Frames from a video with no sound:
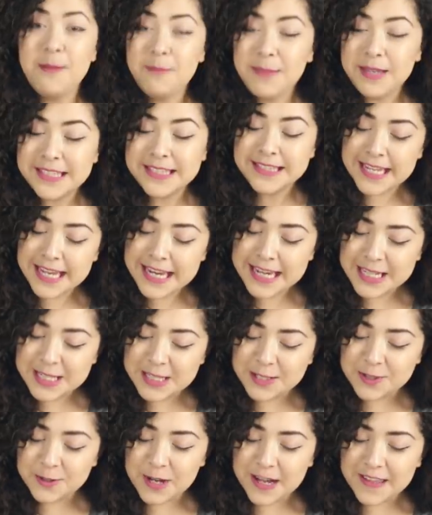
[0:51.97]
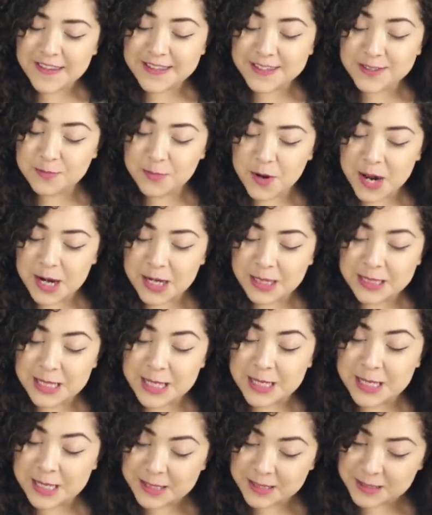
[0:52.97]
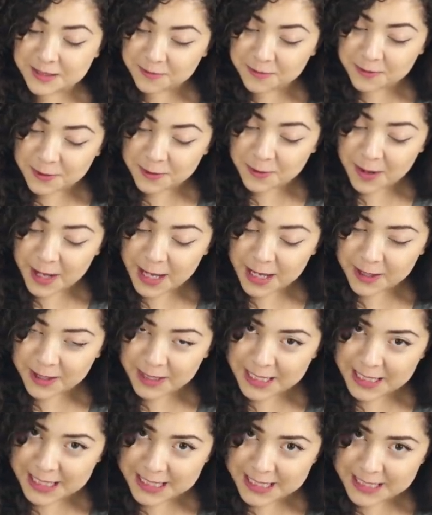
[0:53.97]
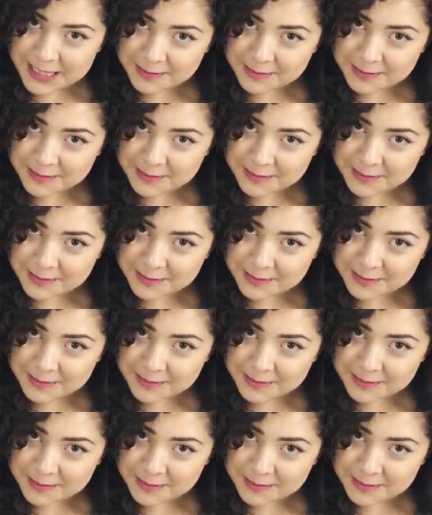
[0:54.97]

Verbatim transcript: I'm excited to try this product that doesn't require heat.